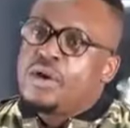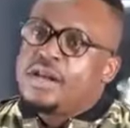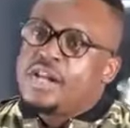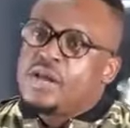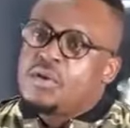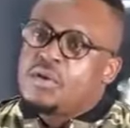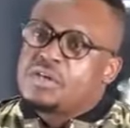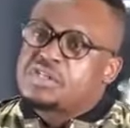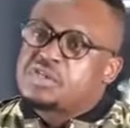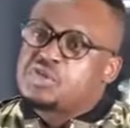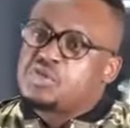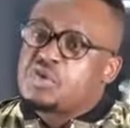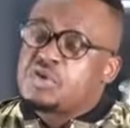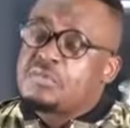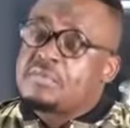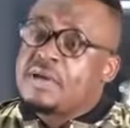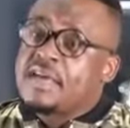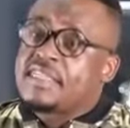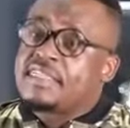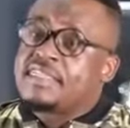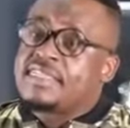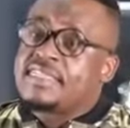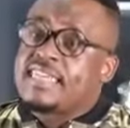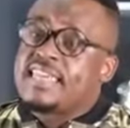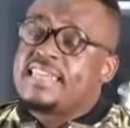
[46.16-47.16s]
When I was doing
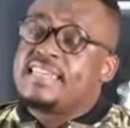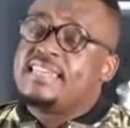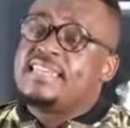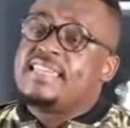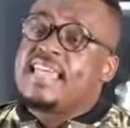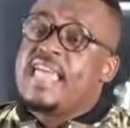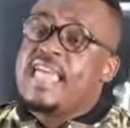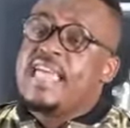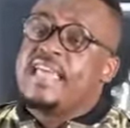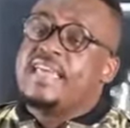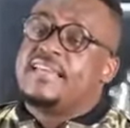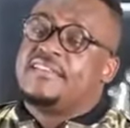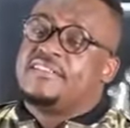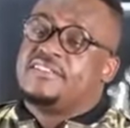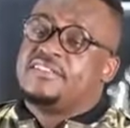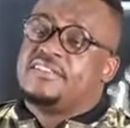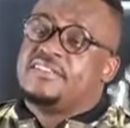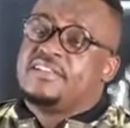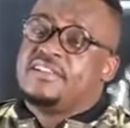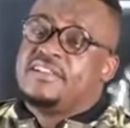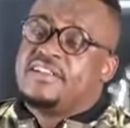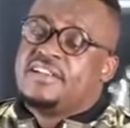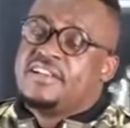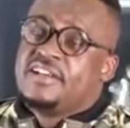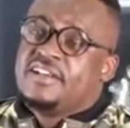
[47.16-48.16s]
my third year,
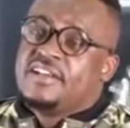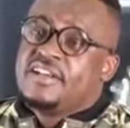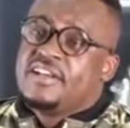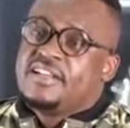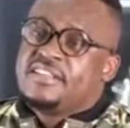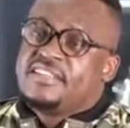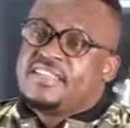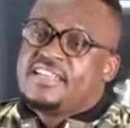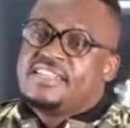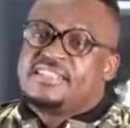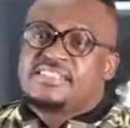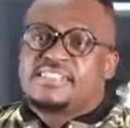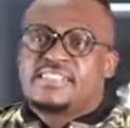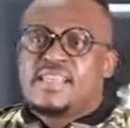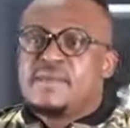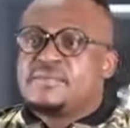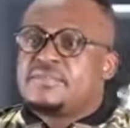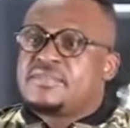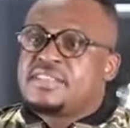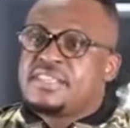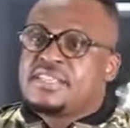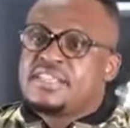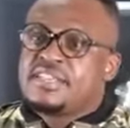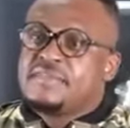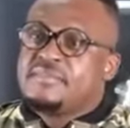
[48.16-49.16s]
then
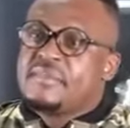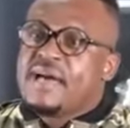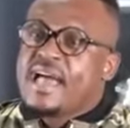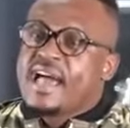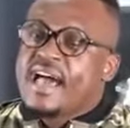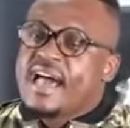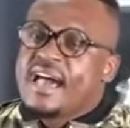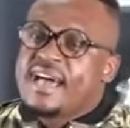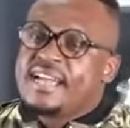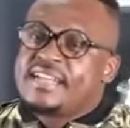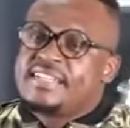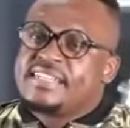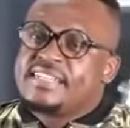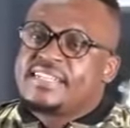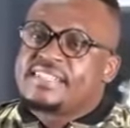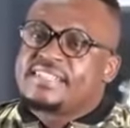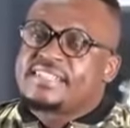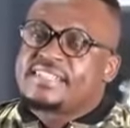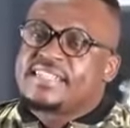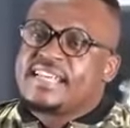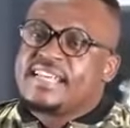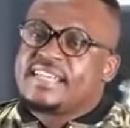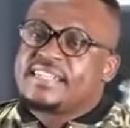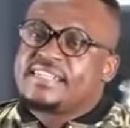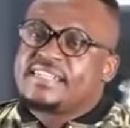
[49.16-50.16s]
something in my heart
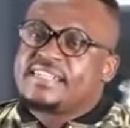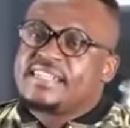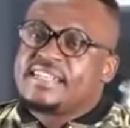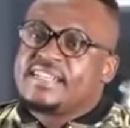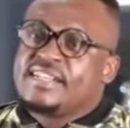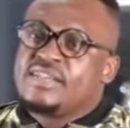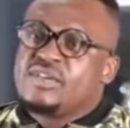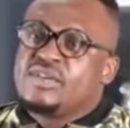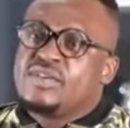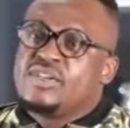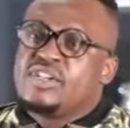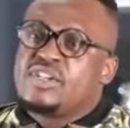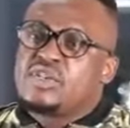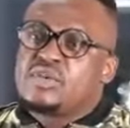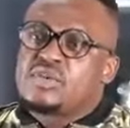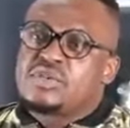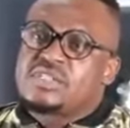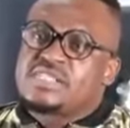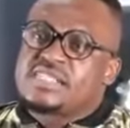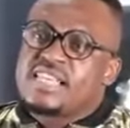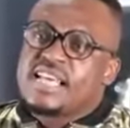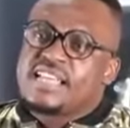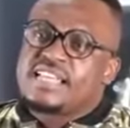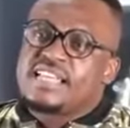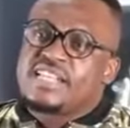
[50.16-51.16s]
just said, you need to
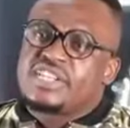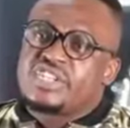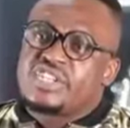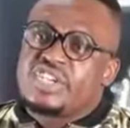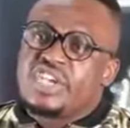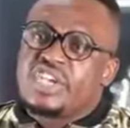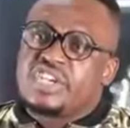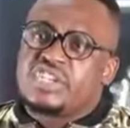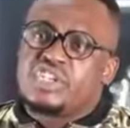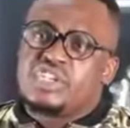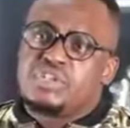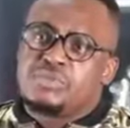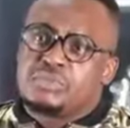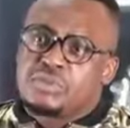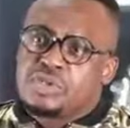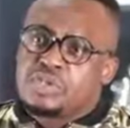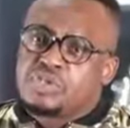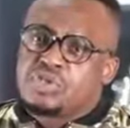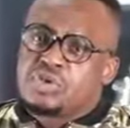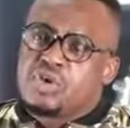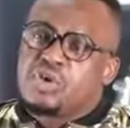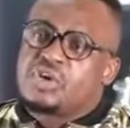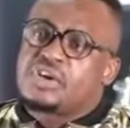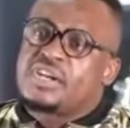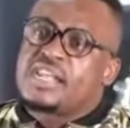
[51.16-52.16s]
start a church in
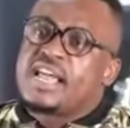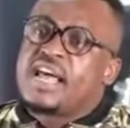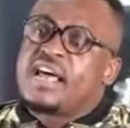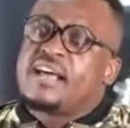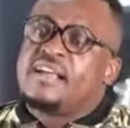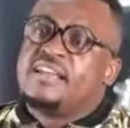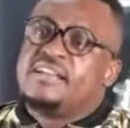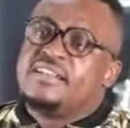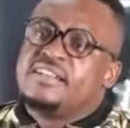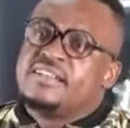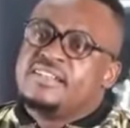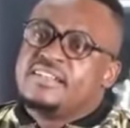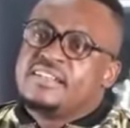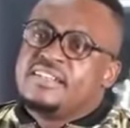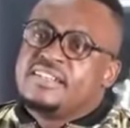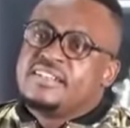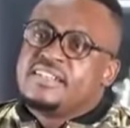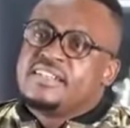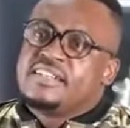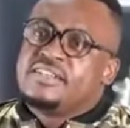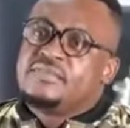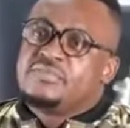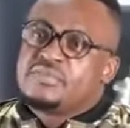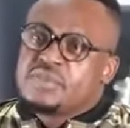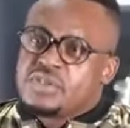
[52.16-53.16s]
Pretoria.
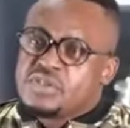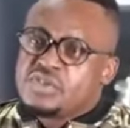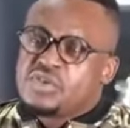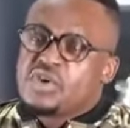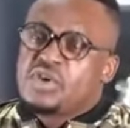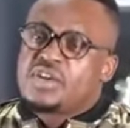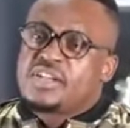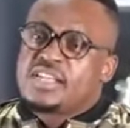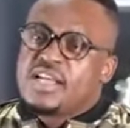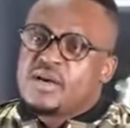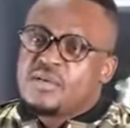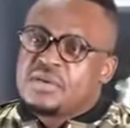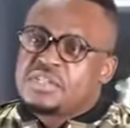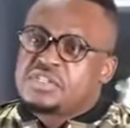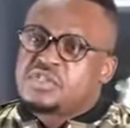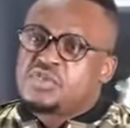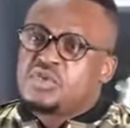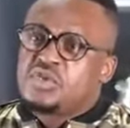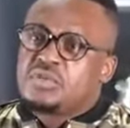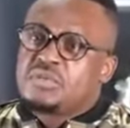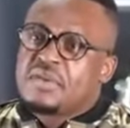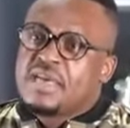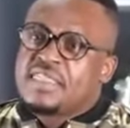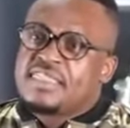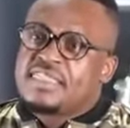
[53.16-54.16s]
In Pretoria, I was
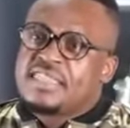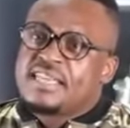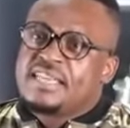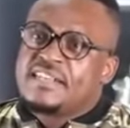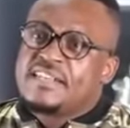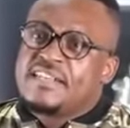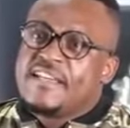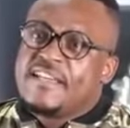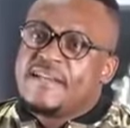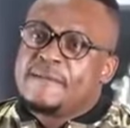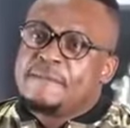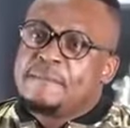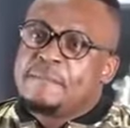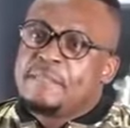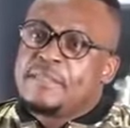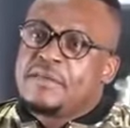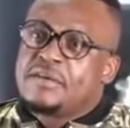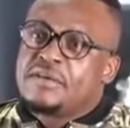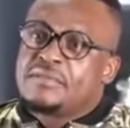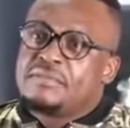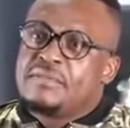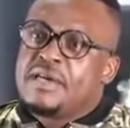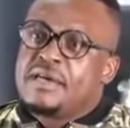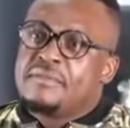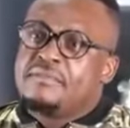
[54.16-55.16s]
doing my third year.
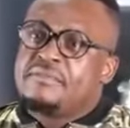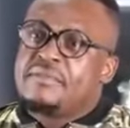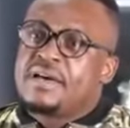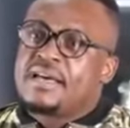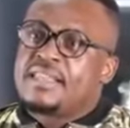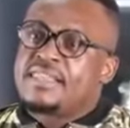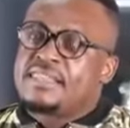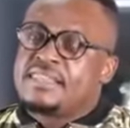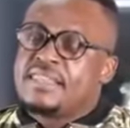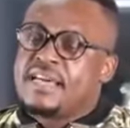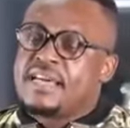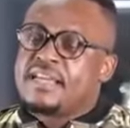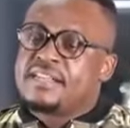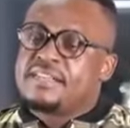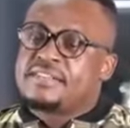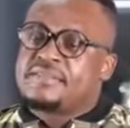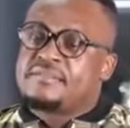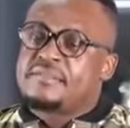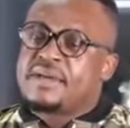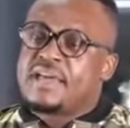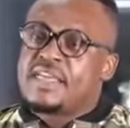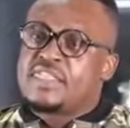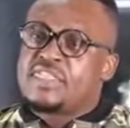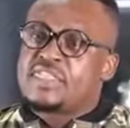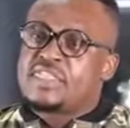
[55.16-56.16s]
Remember
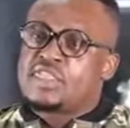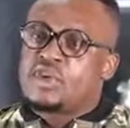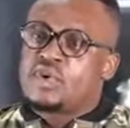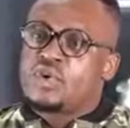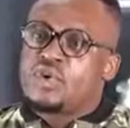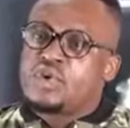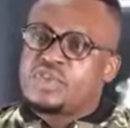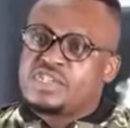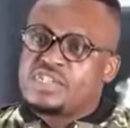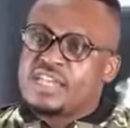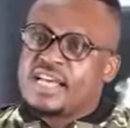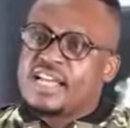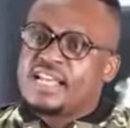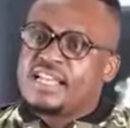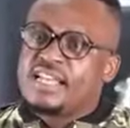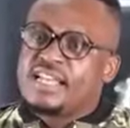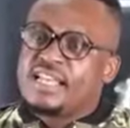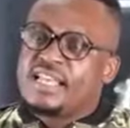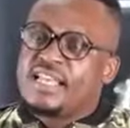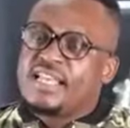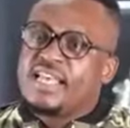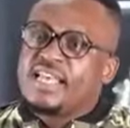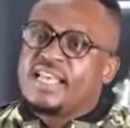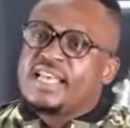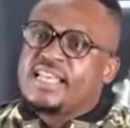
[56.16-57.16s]
that my theological
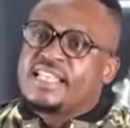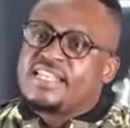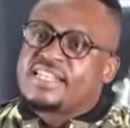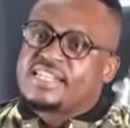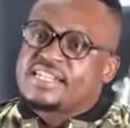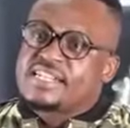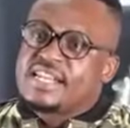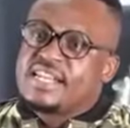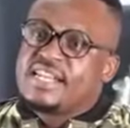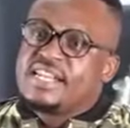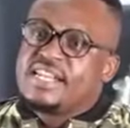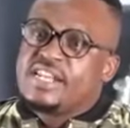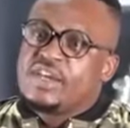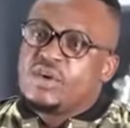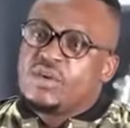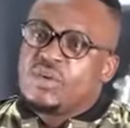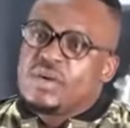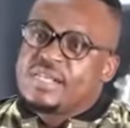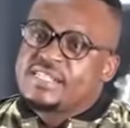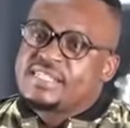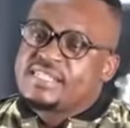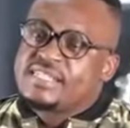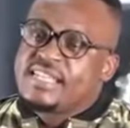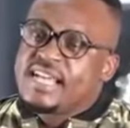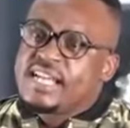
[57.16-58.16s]
training
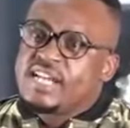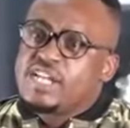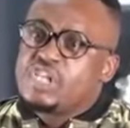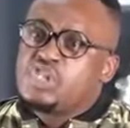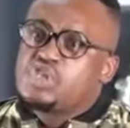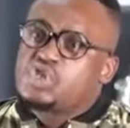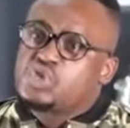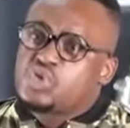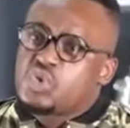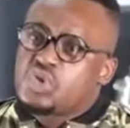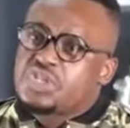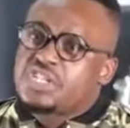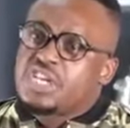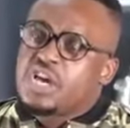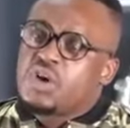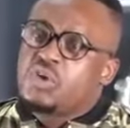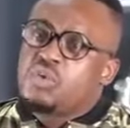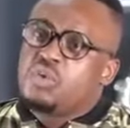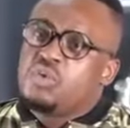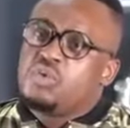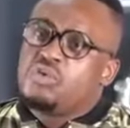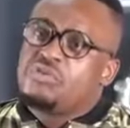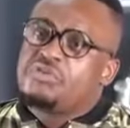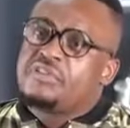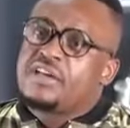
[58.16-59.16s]
was done in
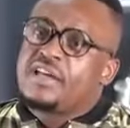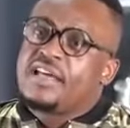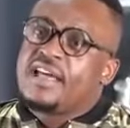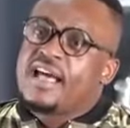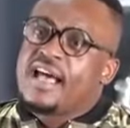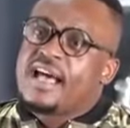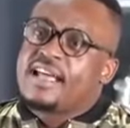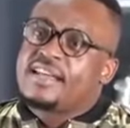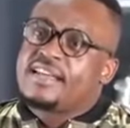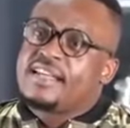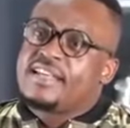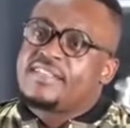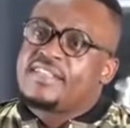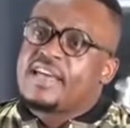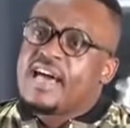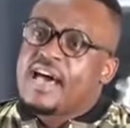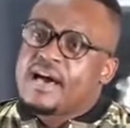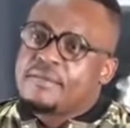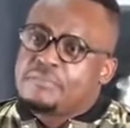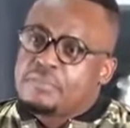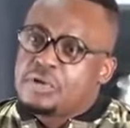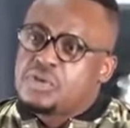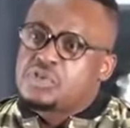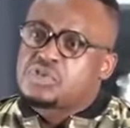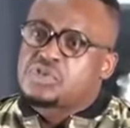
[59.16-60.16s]
Soshanguve under the
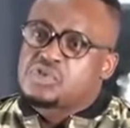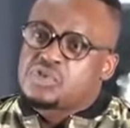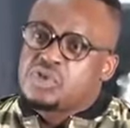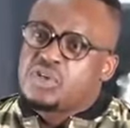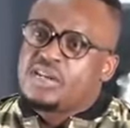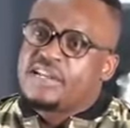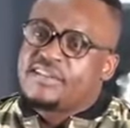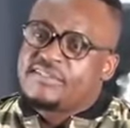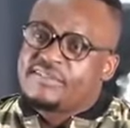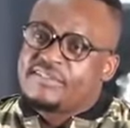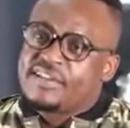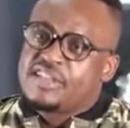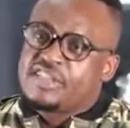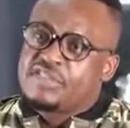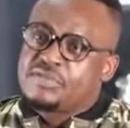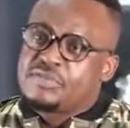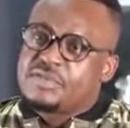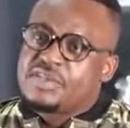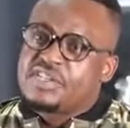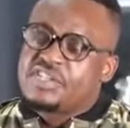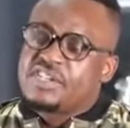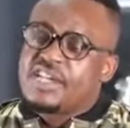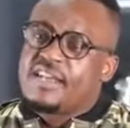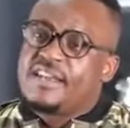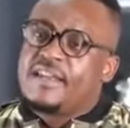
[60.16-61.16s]
Apostolic Faith
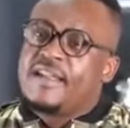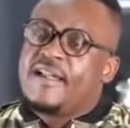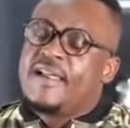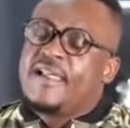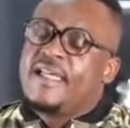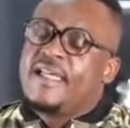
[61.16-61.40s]
Mission.